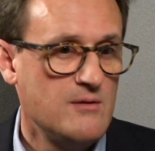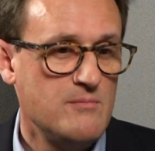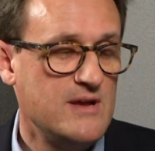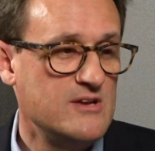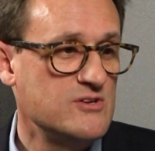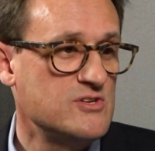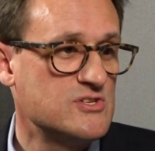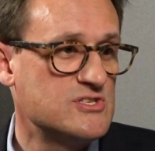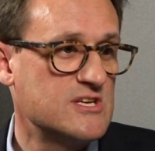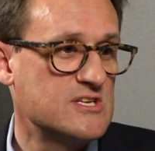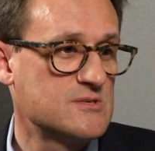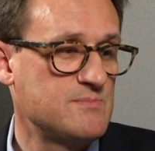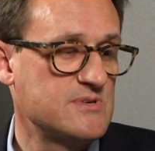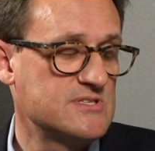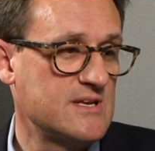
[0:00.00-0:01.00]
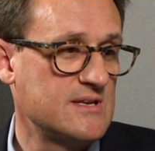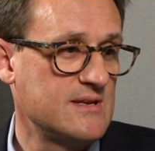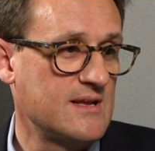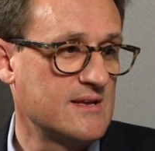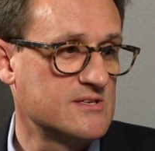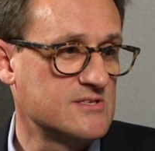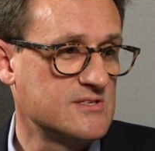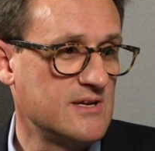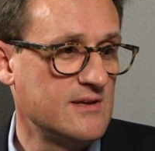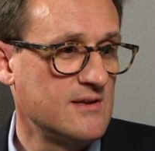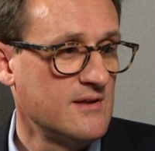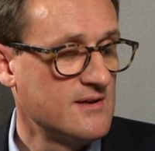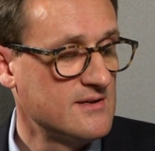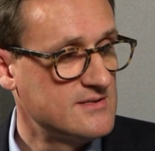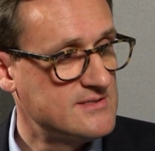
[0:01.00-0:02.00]
May do 6% next year,
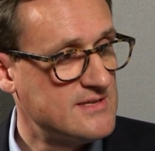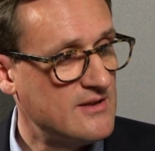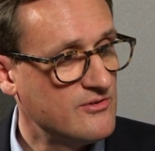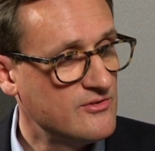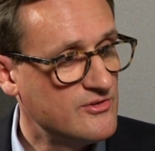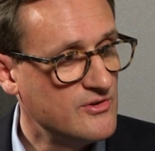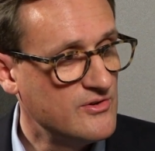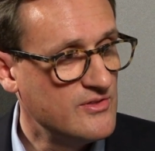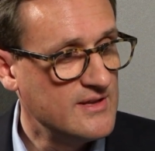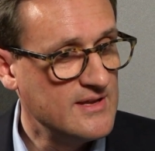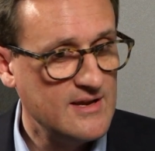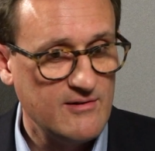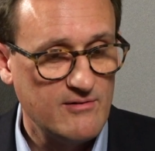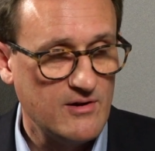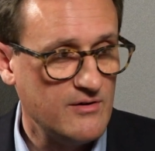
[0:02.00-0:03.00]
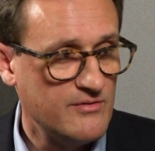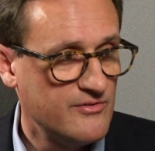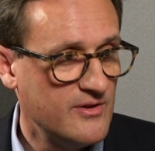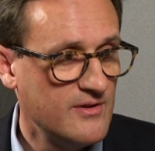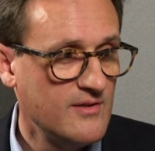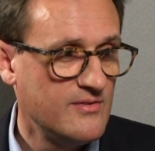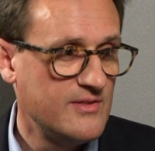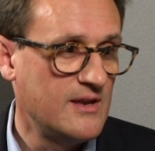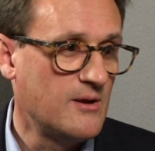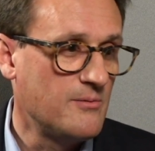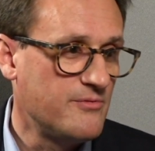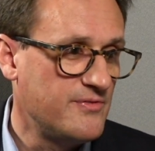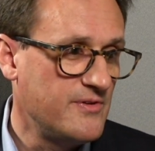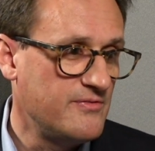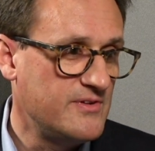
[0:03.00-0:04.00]
down to the year after, then
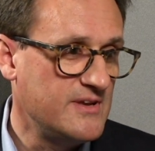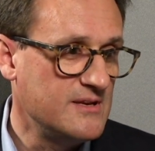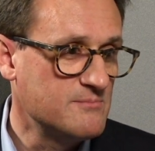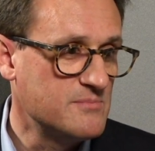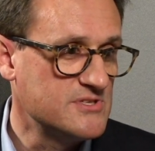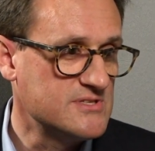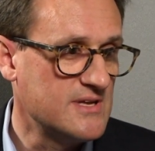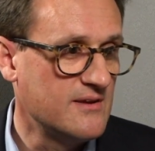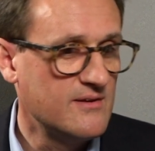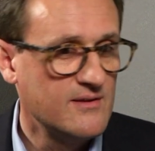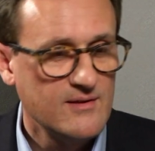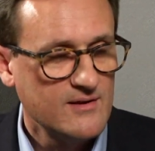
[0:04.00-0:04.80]
up 15%.